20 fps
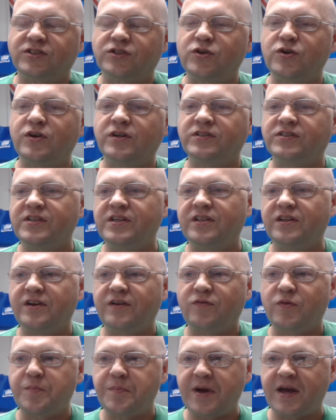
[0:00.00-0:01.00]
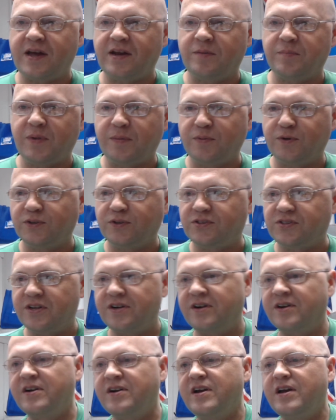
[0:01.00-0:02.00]
so you can see the different band members
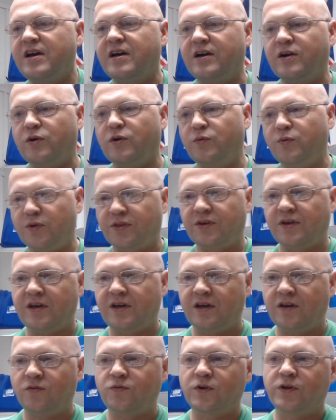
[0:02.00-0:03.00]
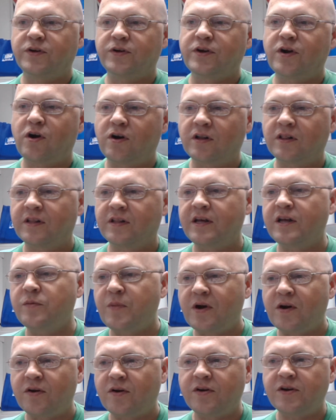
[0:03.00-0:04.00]
there with, again, Phil Ehart, Lynn
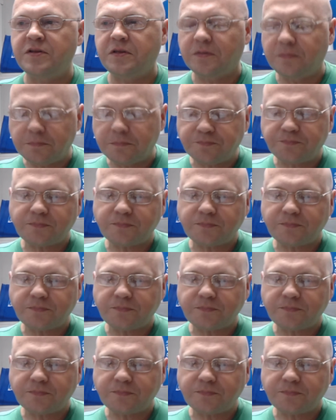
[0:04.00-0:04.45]
Meredith,